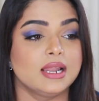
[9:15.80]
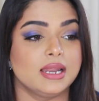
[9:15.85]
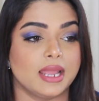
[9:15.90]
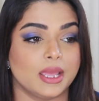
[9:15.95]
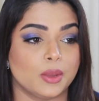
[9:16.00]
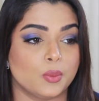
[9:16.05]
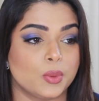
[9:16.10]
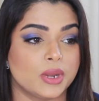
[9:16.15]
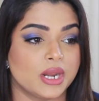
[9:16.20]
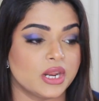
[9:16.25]

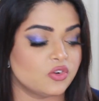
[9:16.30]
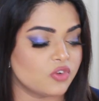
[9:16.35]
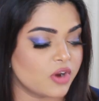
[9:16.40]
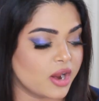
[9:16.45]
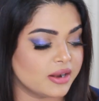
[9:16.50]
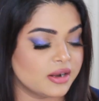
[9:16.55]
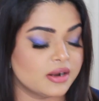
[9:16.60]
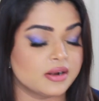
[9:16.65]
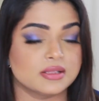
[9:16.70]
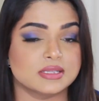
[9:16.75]
Like when I
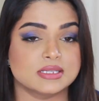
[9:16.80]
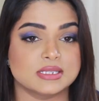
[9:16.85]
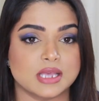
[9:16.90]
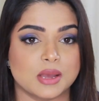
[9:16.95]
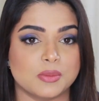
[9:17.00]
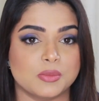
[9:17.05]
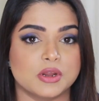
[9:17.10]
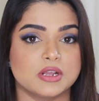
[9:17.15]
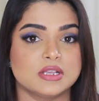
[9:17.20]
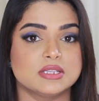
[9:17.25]
tried it in
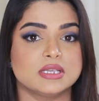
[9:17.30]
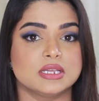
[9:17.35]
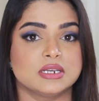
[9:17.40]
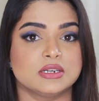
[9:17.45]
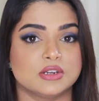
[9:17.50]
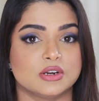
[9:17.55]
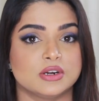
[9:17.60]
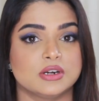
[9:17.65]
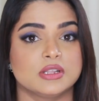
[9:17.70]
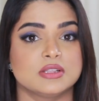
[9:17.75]
summers,
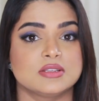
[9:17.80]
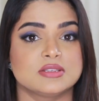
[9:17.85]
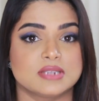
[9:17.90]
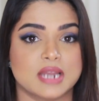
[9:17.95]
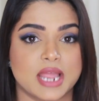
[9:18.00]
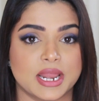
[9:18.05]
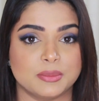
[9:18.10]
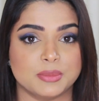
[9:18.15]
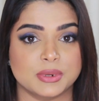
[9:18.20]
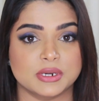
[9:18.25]
it turned a
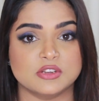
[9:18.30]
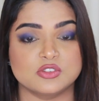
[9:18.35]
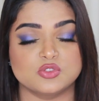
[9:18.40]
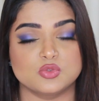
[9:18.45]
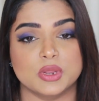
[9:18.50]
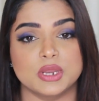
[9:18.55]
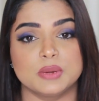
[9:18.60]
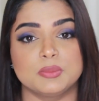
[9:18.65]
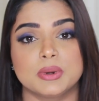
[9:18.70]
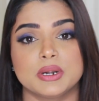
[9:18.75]
slight bit
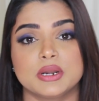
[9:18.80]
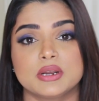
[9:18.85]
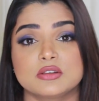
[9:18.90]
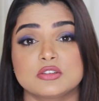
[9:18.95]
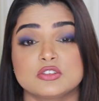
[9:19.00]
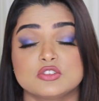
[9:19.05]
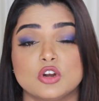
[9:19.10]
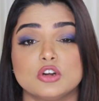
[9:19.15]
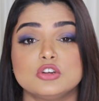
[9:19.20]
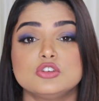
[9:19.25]
sweet, but
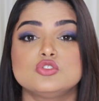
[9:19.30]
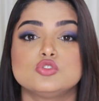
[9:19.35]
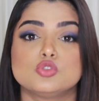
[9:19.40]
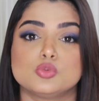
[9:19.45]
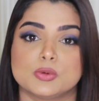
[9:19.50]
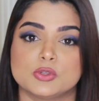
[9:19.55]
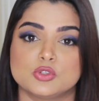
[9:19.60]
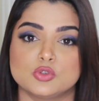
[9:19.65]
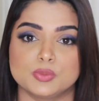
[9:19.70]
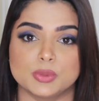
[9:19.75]
it's not
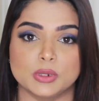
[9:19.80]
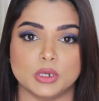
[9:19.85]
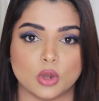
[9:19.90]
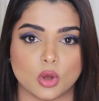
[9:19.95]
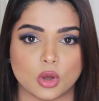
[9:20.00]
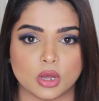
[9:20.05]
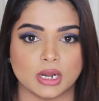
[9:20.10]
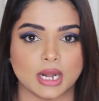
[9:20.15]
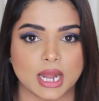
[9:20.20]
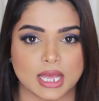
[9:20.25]
super, super
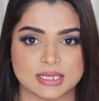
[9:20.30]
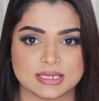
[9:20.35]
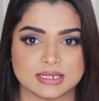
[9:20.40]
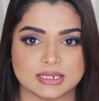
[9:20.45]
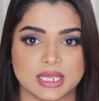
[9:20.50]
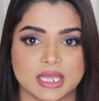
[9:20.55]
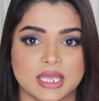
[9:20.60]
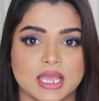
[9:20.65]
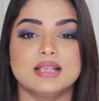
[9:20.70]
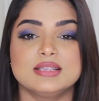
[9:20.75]
long
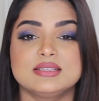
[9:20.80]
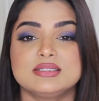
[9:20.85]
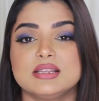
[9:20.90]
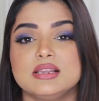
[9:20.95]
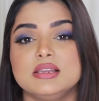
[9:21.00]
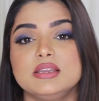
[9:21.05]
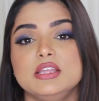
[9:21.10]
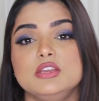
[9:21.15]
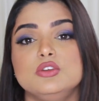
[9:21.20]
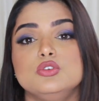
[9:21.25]
lasting. I
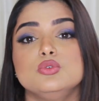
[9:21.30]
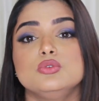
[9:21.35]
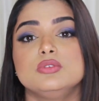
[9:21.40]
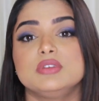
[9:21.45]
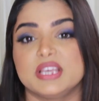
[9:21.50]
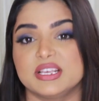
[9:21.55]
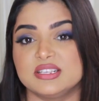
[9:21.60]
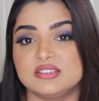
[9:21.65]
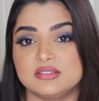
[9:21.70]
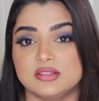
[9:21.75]
still need to
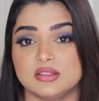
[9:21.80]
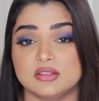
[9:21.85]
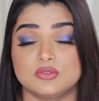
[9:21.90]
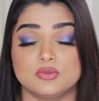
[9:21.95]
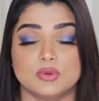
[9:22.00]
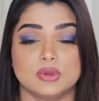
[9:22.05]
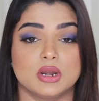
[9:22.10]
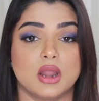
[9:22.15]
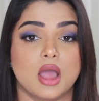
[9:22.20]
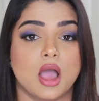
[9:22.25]
test this
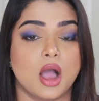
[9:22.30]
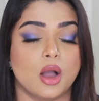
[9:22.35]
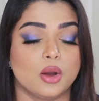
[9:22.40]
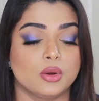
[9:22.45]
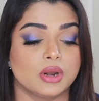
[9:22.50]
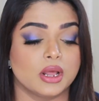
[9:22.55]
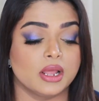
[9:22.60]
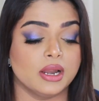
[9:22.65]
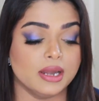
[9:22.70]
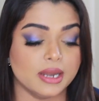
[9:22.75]
one
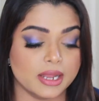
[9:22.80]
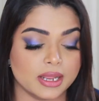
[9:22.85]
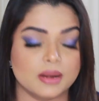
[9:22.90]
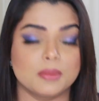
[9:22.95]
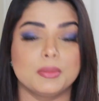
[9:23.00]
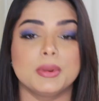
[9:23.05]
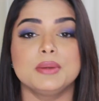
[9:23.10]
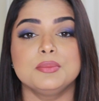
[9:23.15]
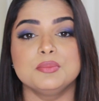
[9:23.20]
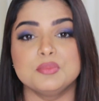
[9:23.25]
out a
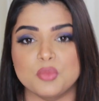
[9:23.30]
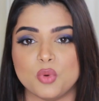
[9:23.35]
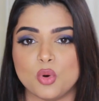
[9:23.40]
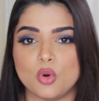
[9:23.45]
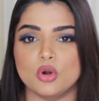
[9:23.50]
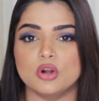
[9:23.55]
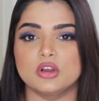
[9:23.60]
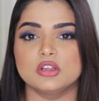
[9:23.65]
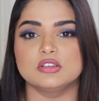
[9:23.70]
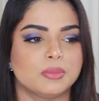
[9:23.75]
little bit
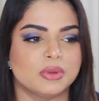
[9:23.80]
more.